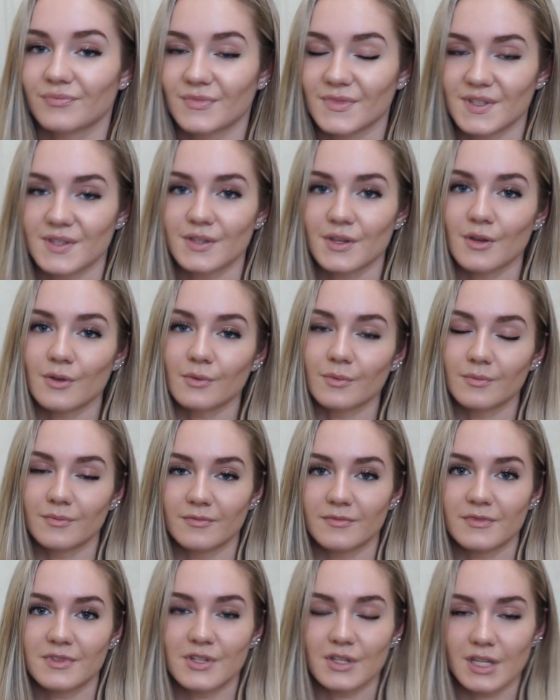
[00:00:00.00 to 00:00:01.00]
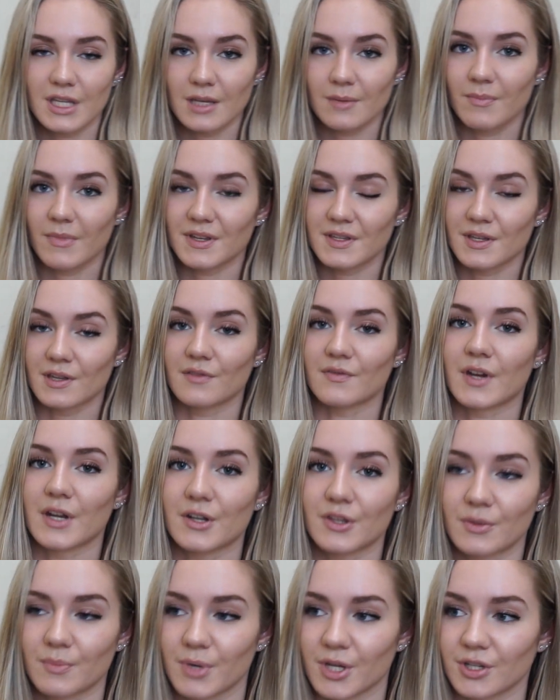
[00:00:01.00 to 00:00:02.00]
So to keep myself
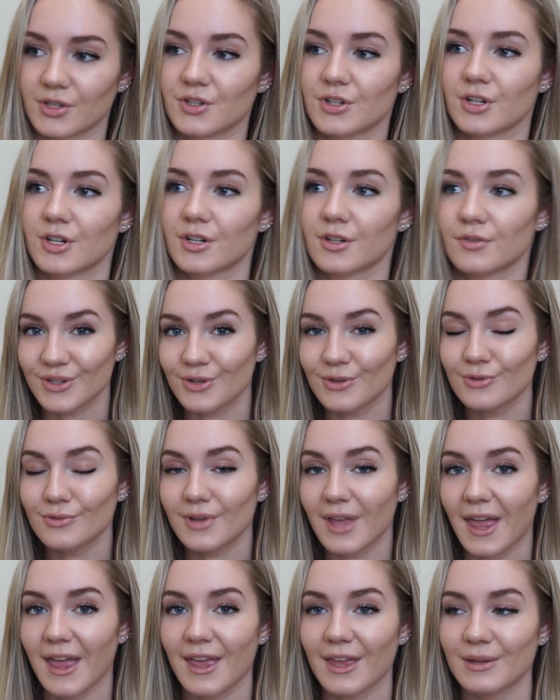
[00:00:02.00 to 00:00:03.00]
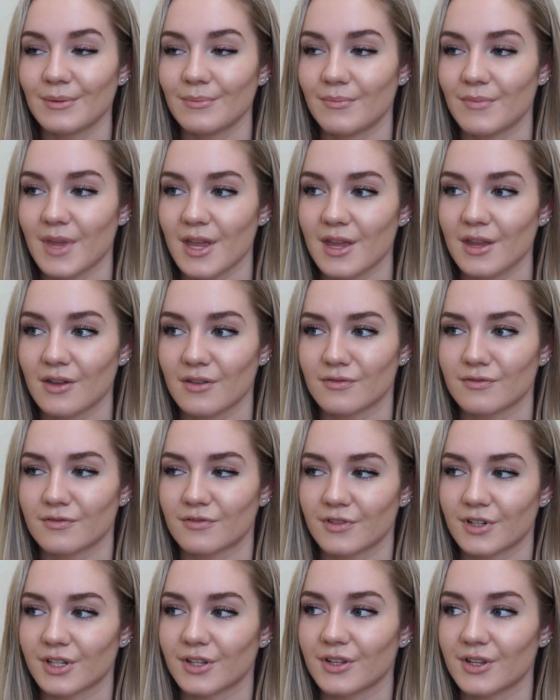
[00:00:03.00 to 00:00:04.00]
out of the picture, you can make
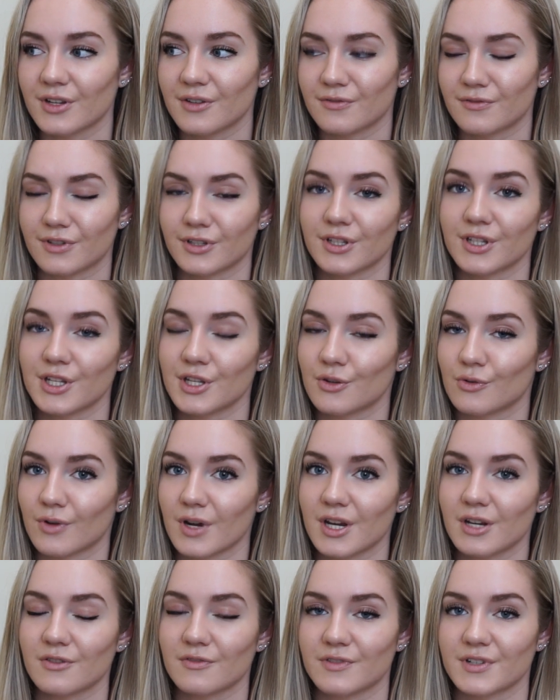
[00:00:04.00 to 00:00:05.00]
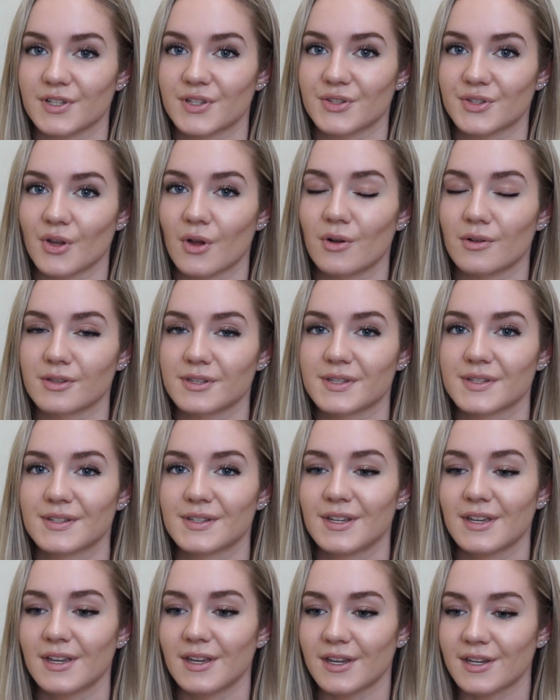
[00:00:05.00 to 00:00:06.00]
really, really great
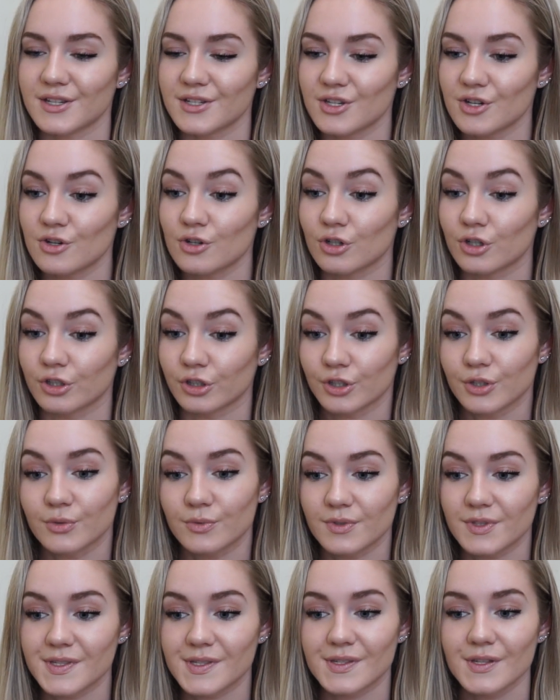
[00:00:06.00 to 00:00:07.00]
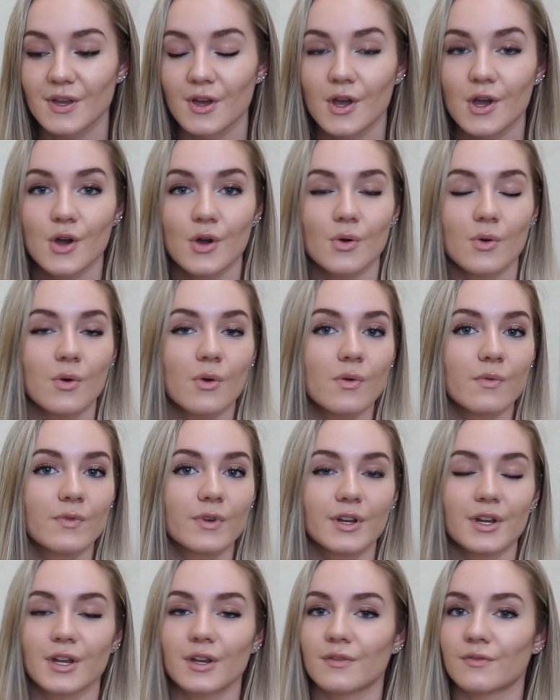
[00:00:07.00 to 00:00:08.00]
results in your glutes or
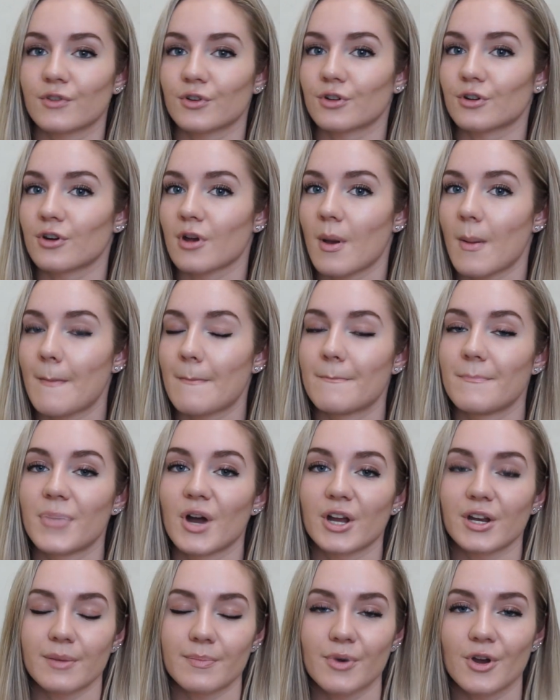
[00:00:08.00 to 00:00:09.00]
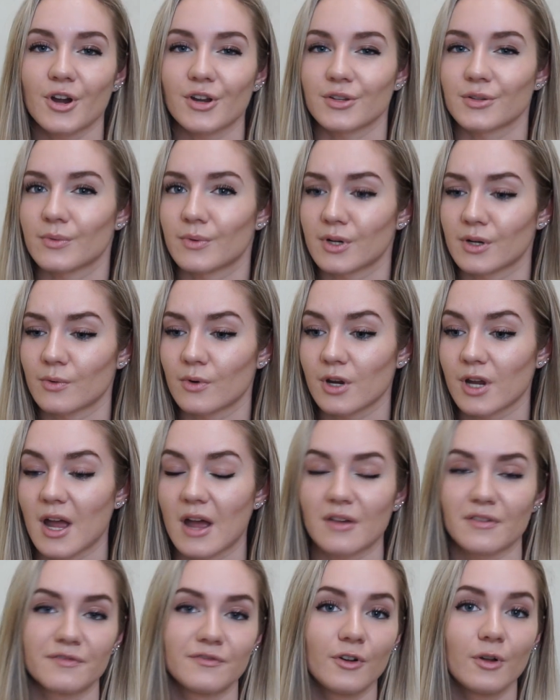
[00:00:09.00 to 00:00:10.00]
whatever body part you want to work
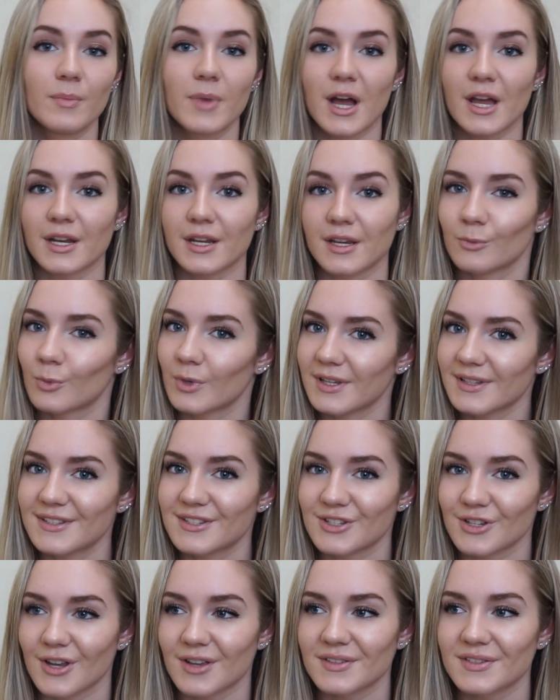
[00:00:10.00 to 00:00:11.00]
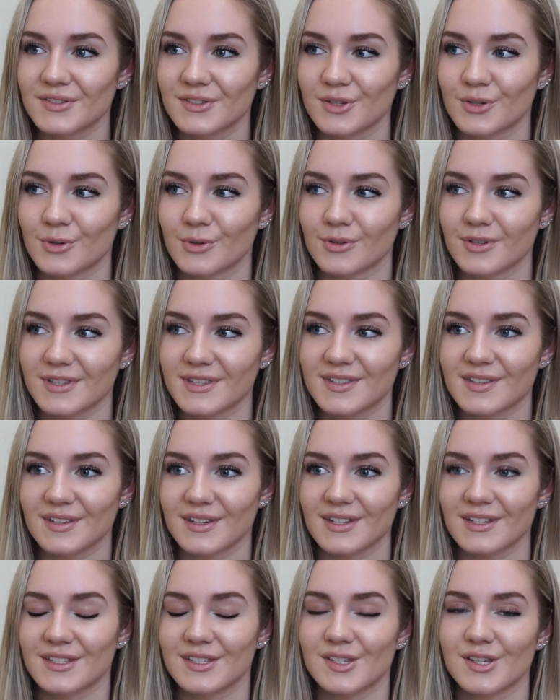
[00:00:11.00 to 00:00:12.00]
out, full body, with just going to
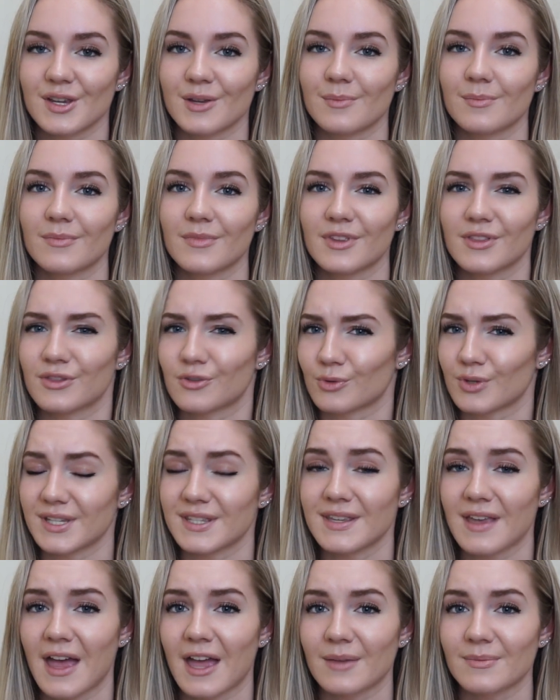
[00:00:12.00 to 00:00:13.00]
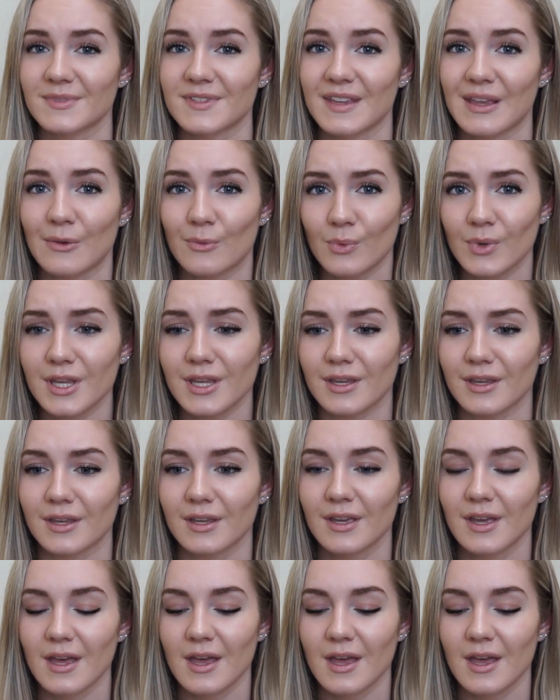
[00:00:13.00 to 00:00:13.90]
the gym 3 times a week.